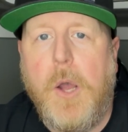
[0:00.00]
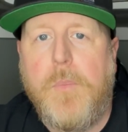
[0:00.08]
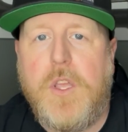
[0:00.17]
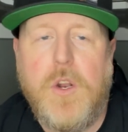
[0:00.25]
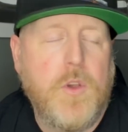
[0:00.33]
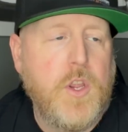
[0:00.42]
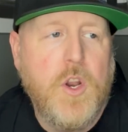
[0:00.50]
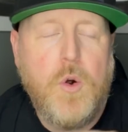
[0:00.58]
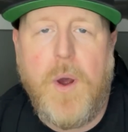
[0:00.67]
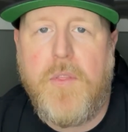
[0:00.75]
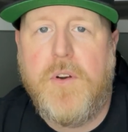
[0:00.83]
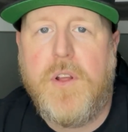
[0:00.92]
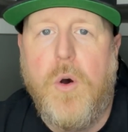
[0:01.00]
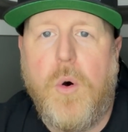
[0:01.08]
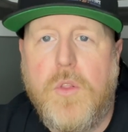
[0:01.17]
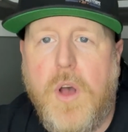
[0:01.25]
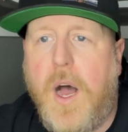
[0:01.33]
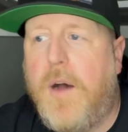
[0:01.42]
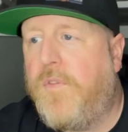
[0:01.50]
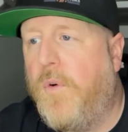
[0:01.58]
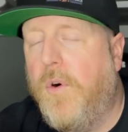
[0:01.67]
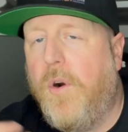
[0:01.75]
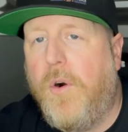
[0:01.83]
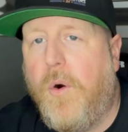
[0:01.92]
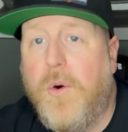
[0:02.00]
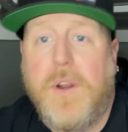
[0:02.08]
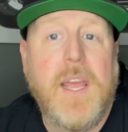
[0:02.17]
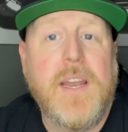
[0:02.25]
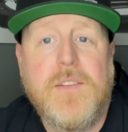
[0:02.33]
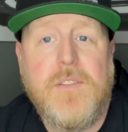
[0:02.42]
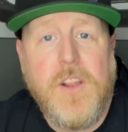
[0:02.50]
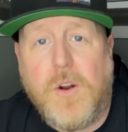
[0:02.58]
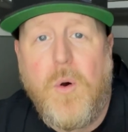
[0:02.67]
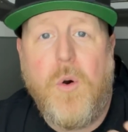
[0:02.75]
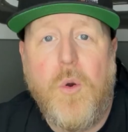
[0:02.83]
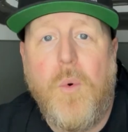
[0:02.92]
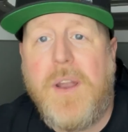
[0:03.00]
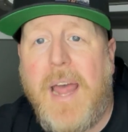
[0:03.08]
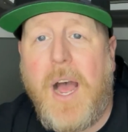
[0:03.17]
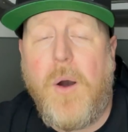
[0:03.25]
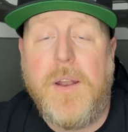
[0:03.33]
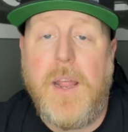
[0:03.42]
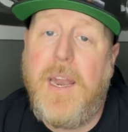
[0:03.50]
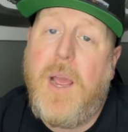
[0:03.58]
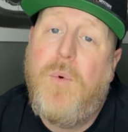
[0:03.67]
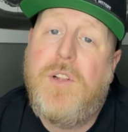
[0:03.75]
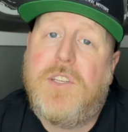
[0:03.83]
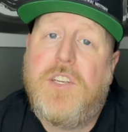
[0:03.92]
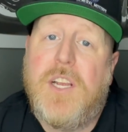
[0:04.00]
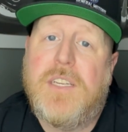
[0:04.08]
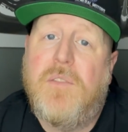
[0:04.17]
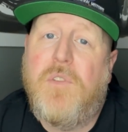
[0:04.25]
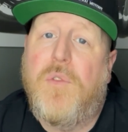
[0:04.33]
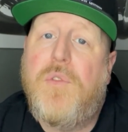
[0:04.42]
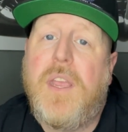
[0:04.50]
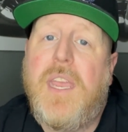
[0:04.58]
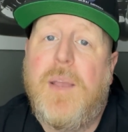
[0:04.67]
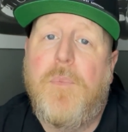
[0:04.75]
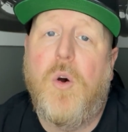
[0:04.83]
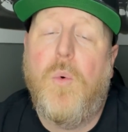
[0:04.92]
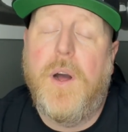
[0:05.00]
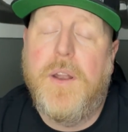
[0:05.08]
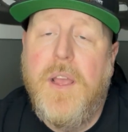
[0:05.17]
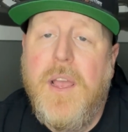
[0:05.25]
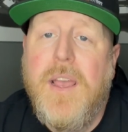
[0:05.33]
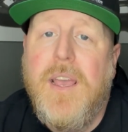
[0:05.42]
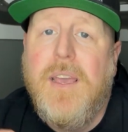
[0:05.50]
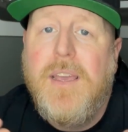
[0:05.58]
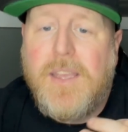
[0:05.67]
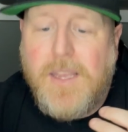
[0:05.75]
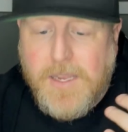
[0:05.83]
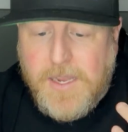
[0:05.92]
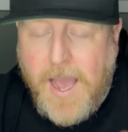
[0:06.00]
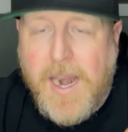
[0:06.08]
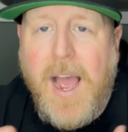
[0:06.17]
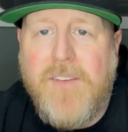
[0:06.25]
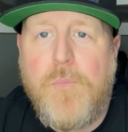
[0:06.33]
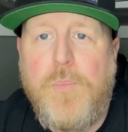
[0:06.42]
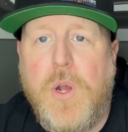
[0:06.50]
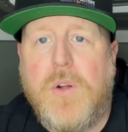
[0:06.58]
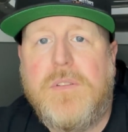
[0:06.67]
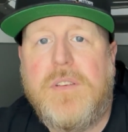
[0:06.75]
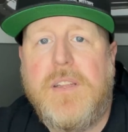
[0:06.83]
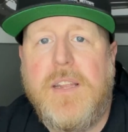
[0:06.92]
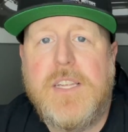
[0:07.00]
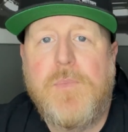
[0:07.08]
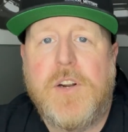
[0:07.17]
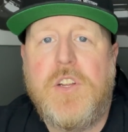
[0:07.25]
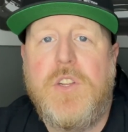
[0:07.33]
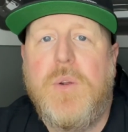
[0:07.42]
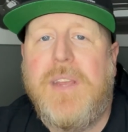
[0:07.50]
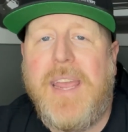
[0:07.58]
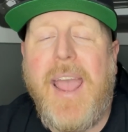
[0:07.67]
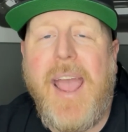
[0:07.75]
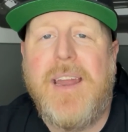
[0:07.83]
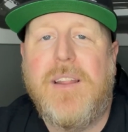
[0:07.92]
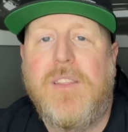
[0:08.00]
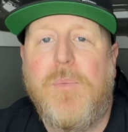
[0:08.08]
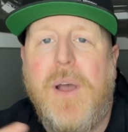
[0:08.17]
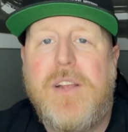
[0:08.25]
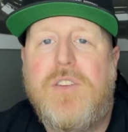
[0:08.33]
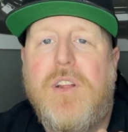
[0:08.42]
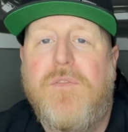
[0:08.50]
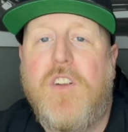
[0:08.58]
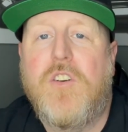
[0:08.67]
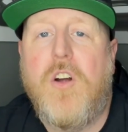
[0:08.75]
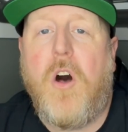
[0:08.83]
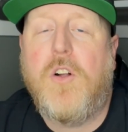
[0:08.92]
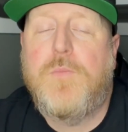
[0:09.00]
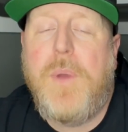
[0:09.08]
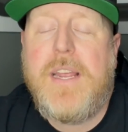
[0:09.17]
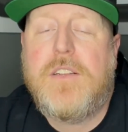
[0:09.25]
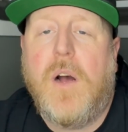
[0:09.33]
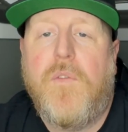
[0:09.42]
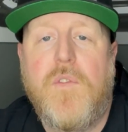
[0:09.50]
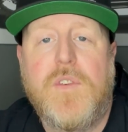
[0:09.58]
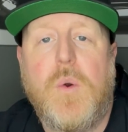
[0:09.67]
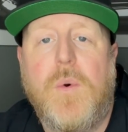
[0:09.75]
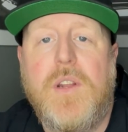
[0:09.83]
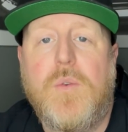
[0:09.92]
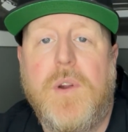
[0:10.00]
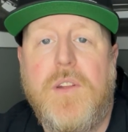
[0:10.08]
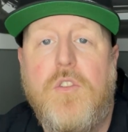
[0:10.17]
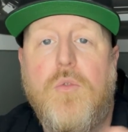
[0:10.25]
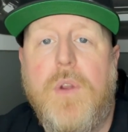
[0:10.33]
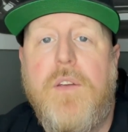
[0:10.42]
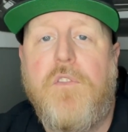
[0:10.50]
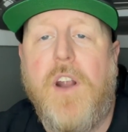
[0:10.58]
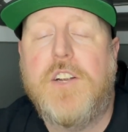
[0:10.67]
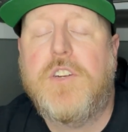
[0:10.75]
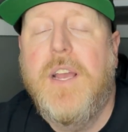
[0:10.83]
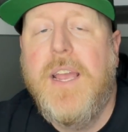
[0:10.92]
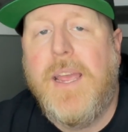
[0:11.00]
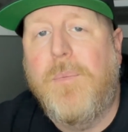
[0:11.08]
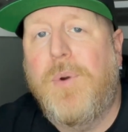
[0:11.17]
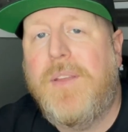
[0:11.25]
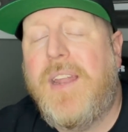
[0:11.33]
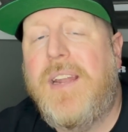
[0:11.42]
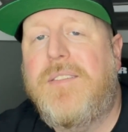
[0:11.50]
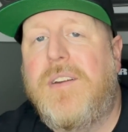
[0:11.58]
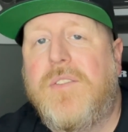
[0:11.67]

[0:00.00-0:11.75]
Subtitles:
you know whether to hold off or get in, order one now. And I would suggest, if you're thinking about one, kind of have it built as much as you can, the best of your knowledge, based off of a 2022 refresh, and bring that into your